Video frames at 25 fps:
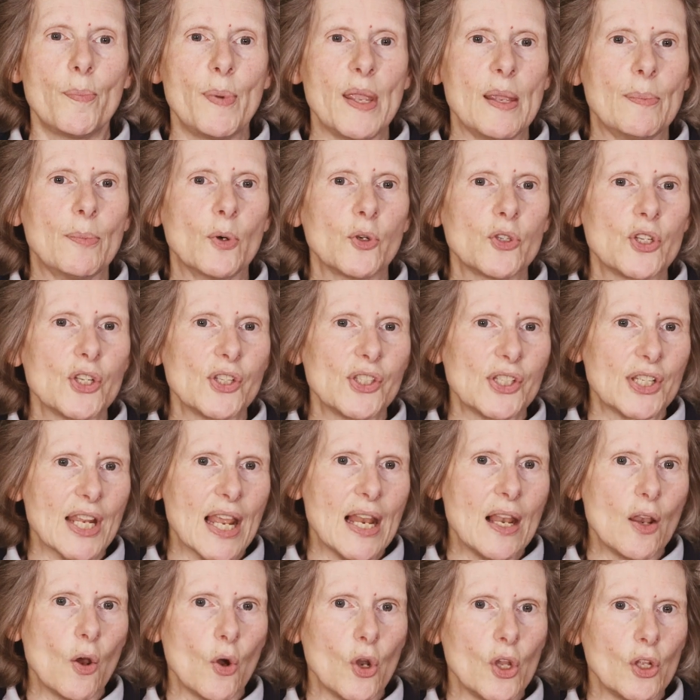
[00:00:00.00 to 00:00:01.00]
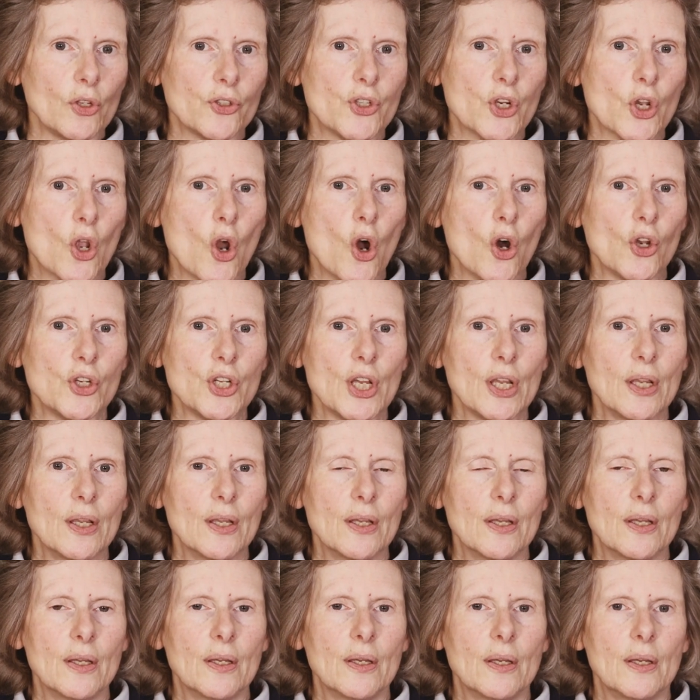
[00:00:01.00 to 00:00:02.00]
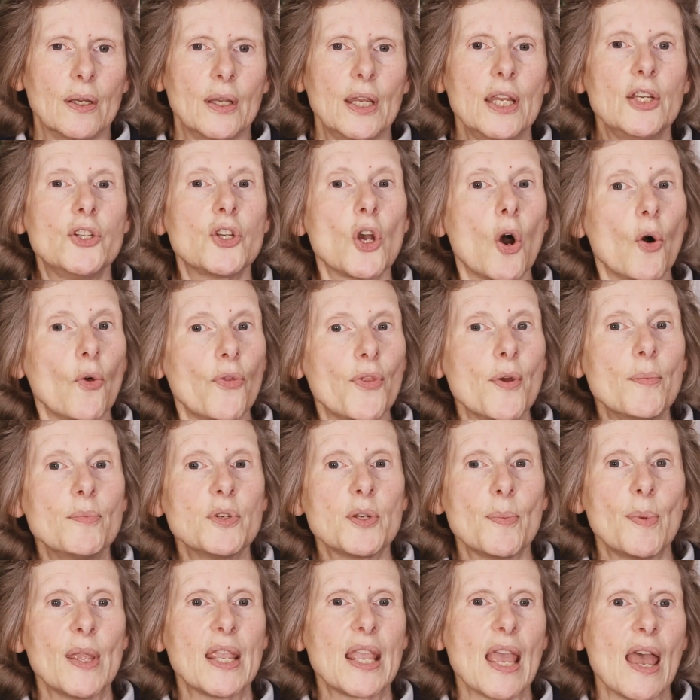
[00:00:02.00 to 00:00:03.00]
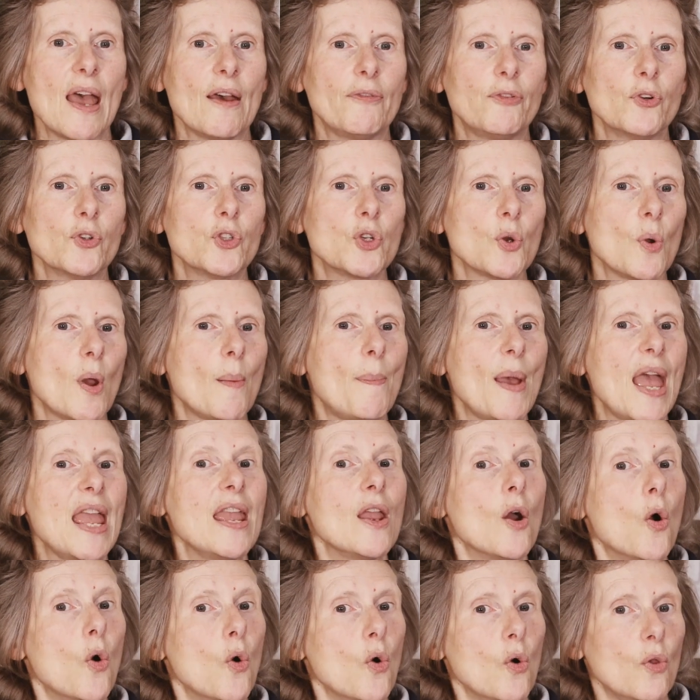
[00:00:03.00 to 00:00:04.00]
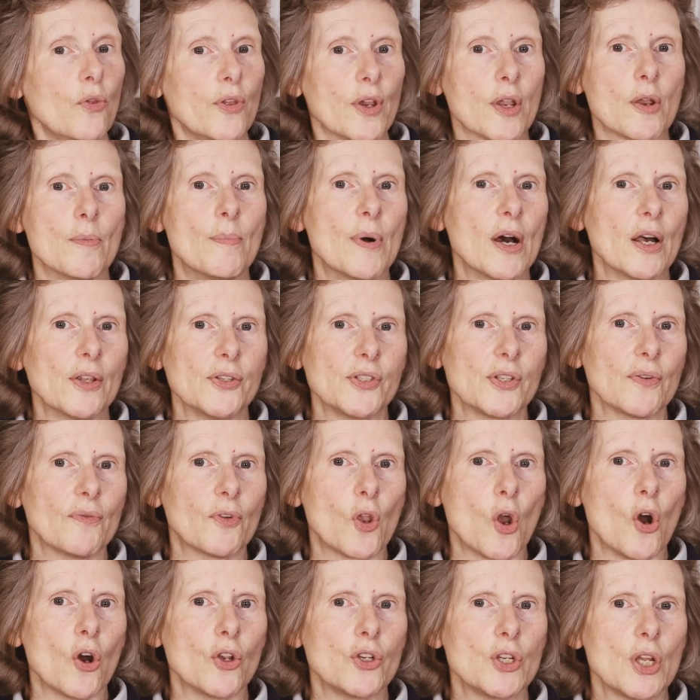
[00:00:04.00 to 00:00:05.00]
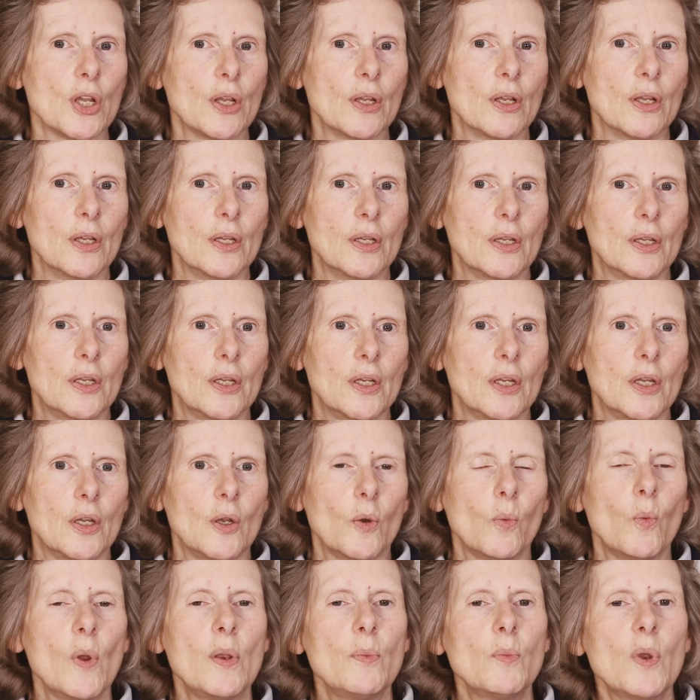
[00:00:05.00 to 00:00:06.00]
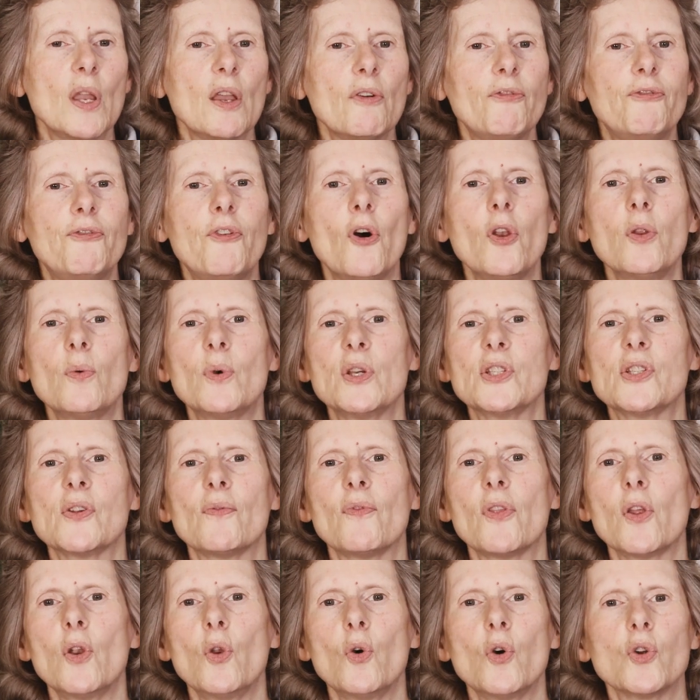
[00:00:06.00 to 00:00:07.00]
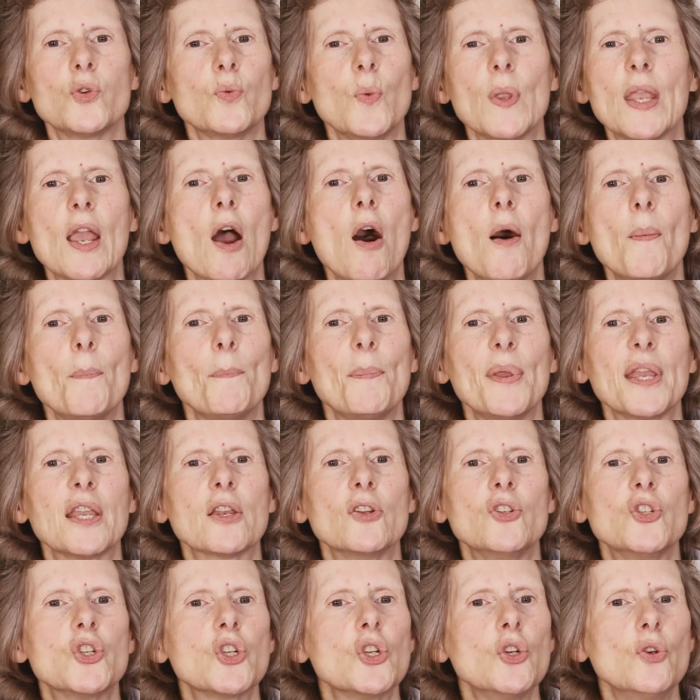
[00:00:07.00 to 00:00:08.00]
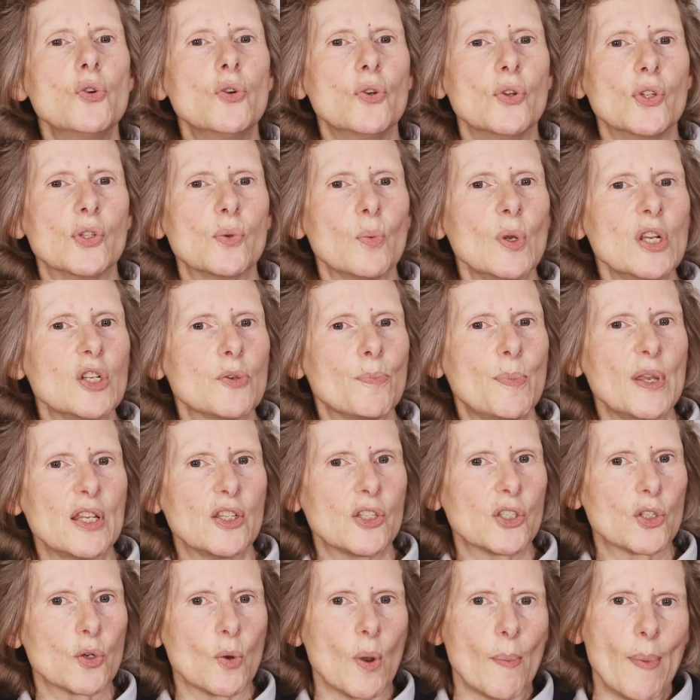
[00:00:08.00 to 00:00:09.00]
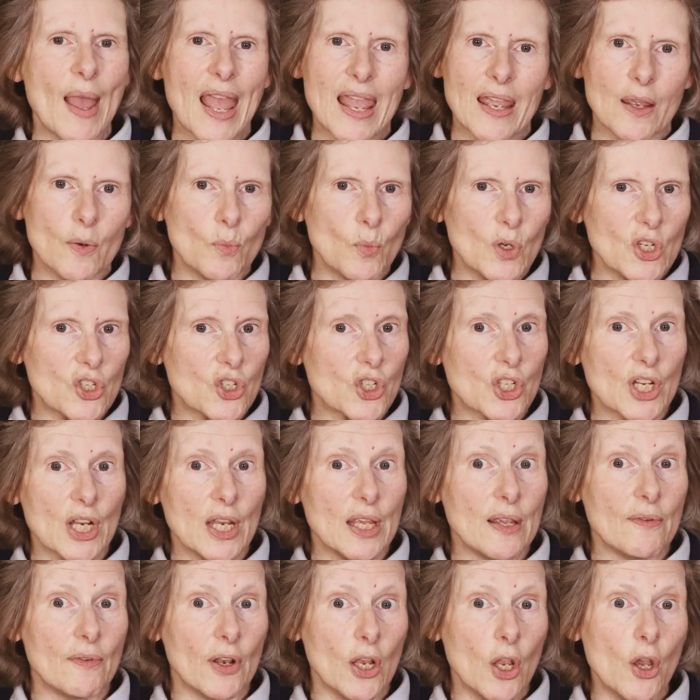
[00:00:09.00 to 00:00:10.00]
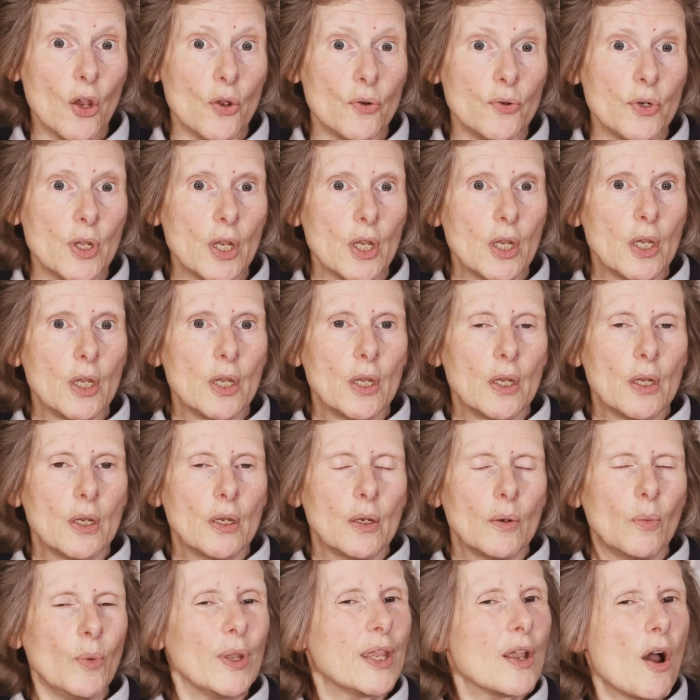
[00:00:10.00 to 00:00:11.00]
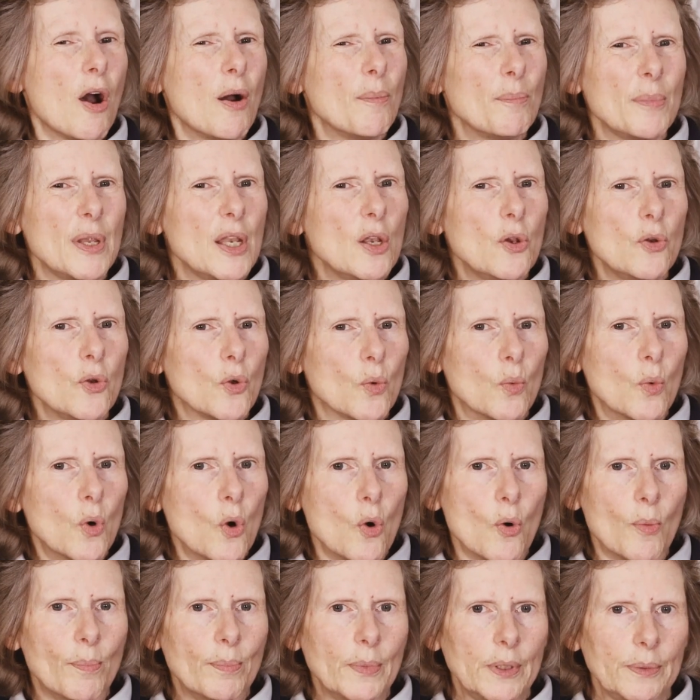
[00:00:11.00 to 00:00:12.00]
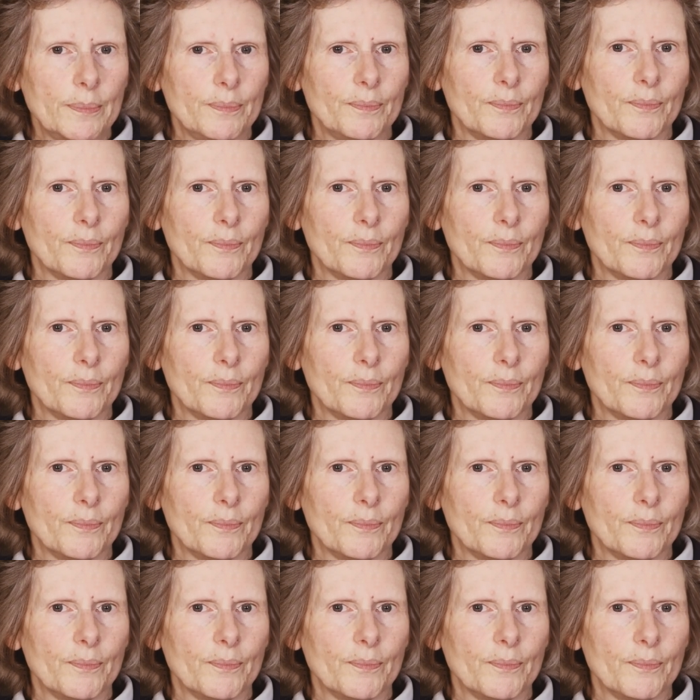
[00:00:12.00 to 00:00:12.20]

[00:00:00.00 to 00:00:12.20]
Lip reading: the people to stay loyal to God. He told them to be careful to obey all the commands of God. When we are followers of the Lord, we can't pick and choose which bits to obey and which to leave alone. We can't be lukewarm.